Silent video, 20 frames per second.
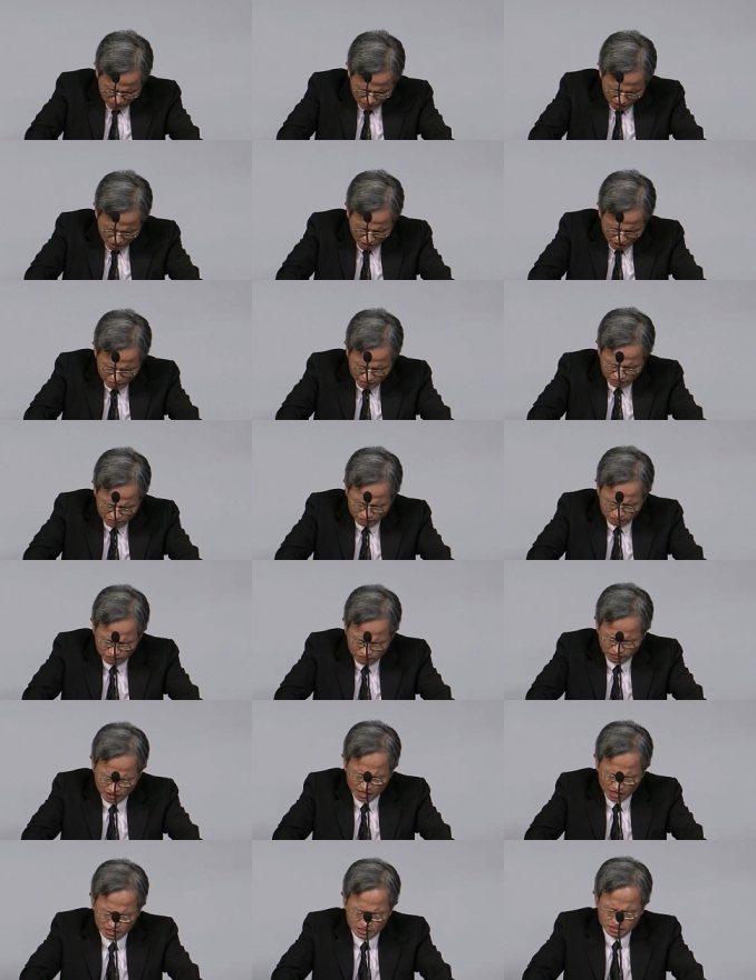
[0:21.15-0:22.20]
Heavenly
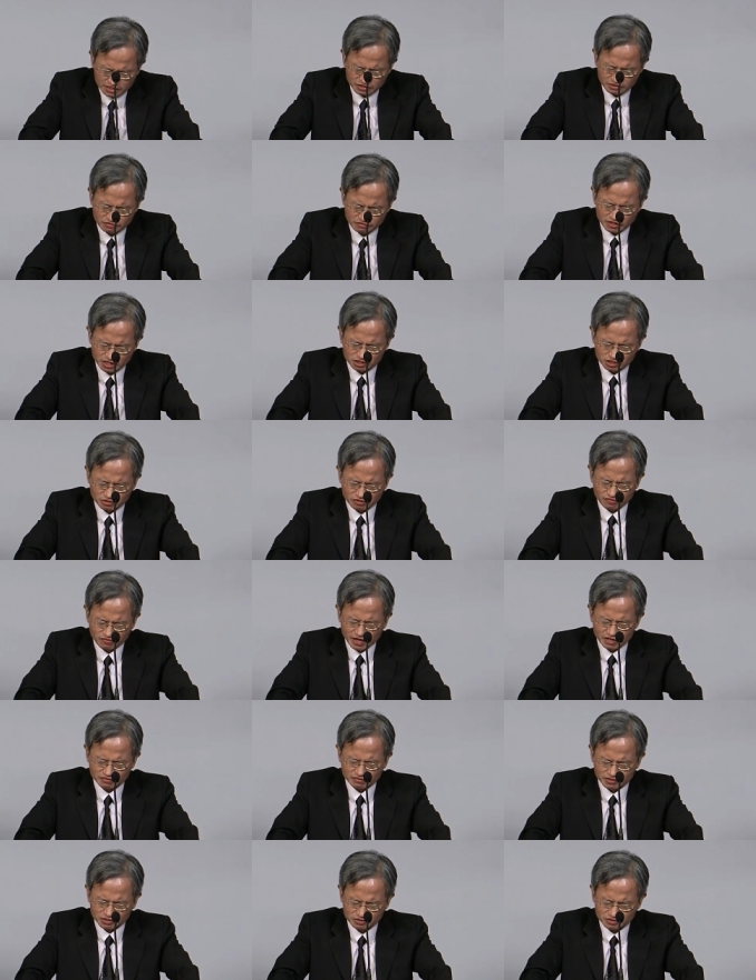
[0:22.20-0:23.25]
Father, we are so
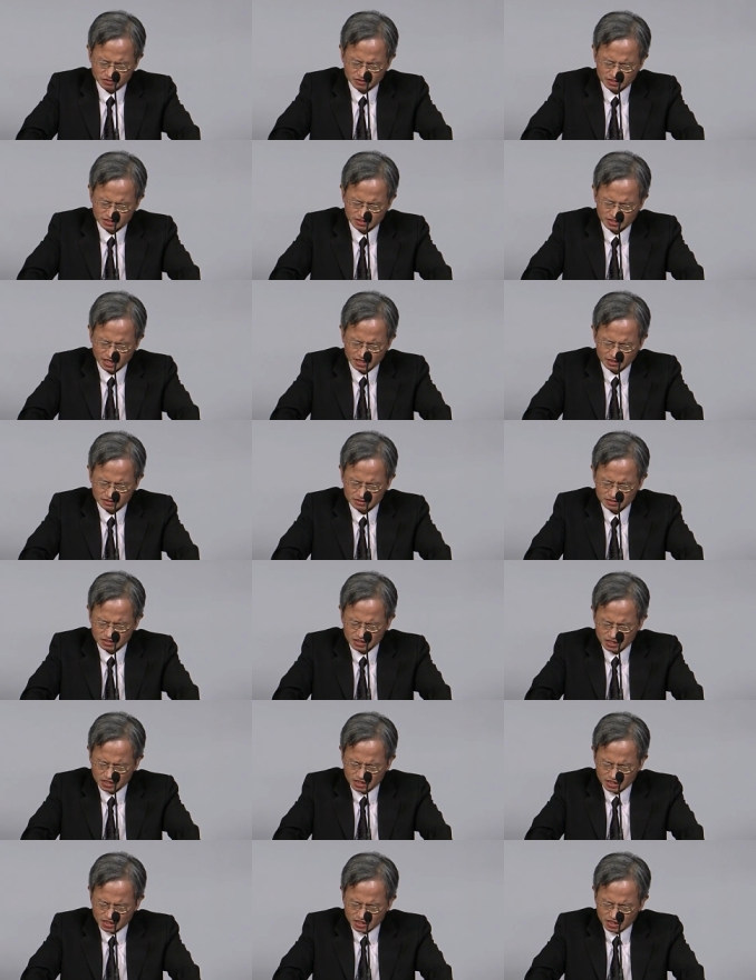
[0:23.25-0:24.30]
thankful that
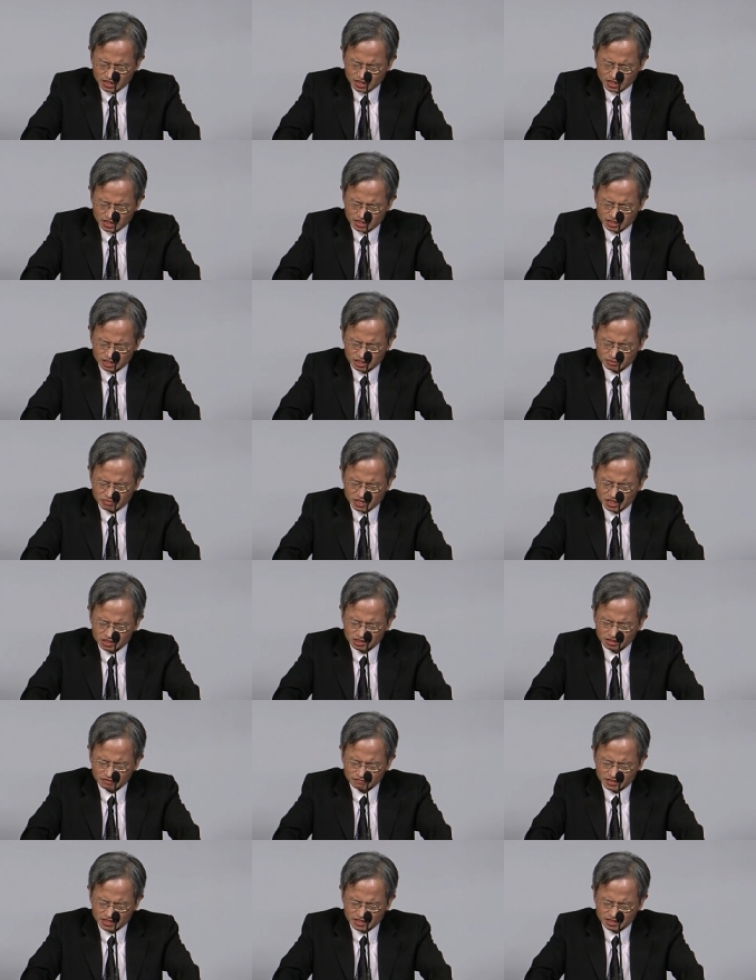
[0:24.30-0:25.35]
in the midst
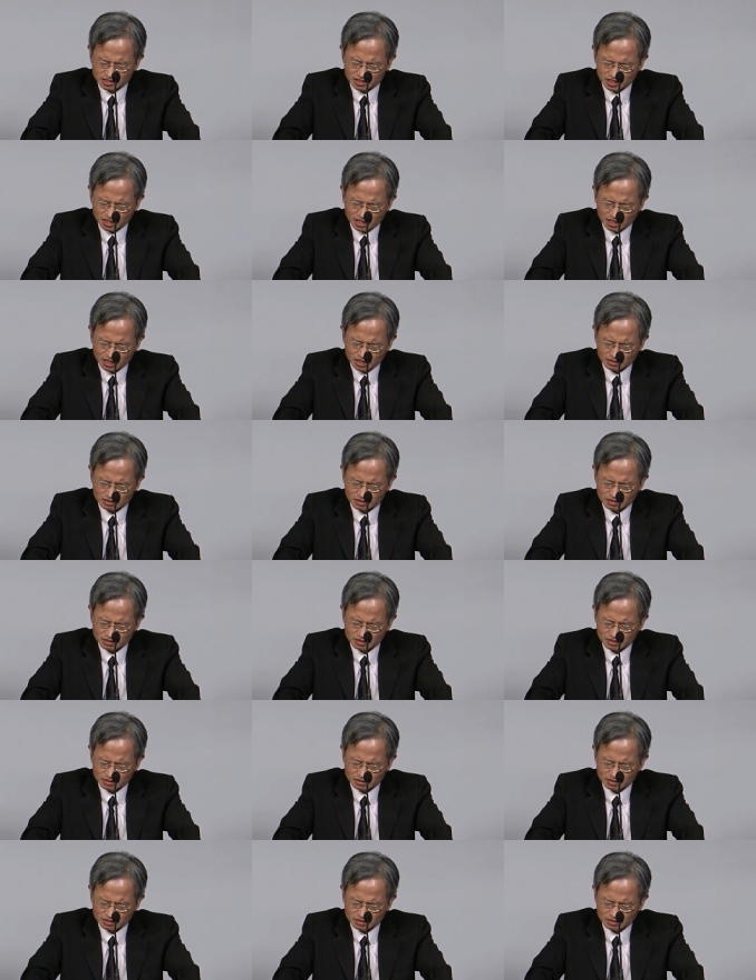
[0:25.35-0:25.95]
of this uh,